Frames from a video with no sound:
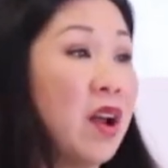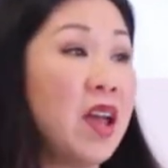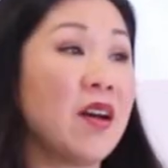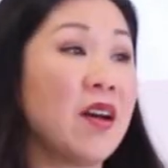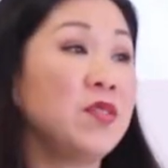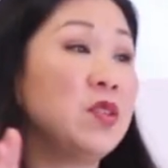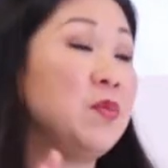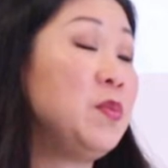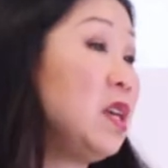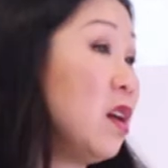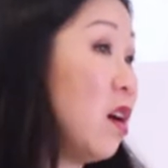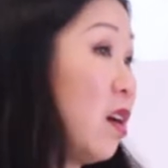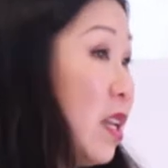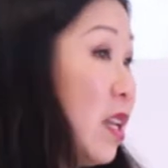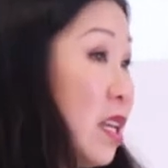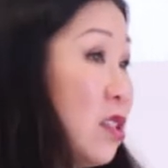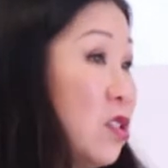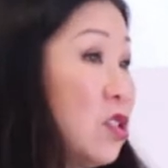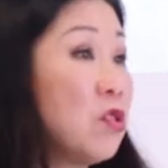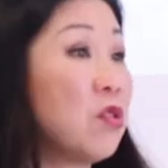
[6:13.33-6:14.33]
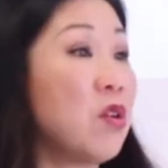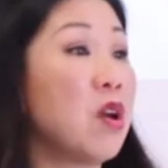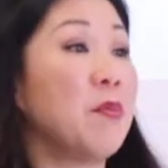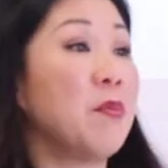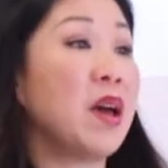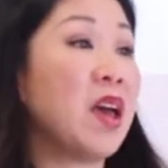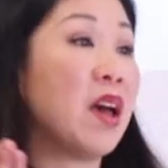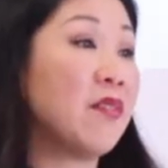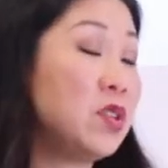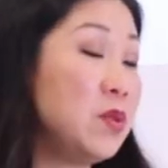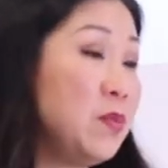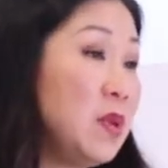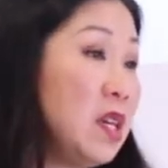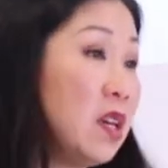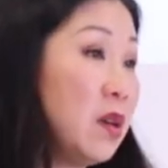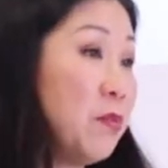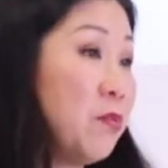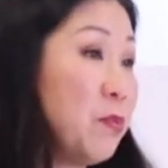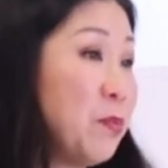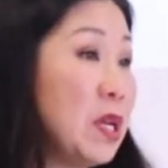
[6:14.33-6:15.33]
I have to be on Instagram, I have to
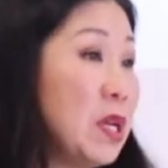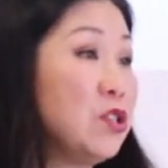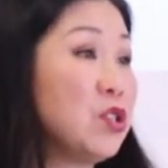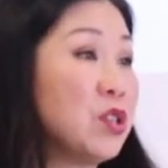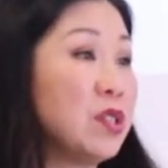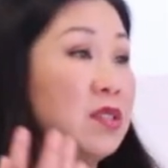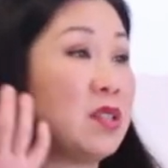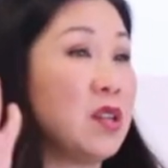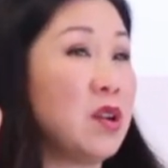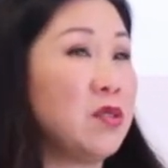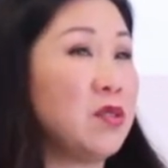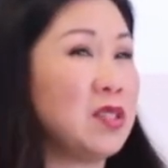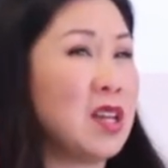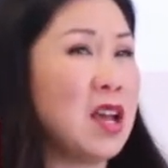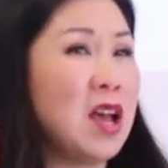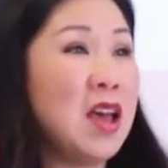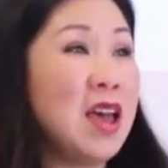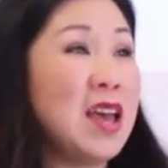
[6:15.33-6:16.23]
be on Pinterest.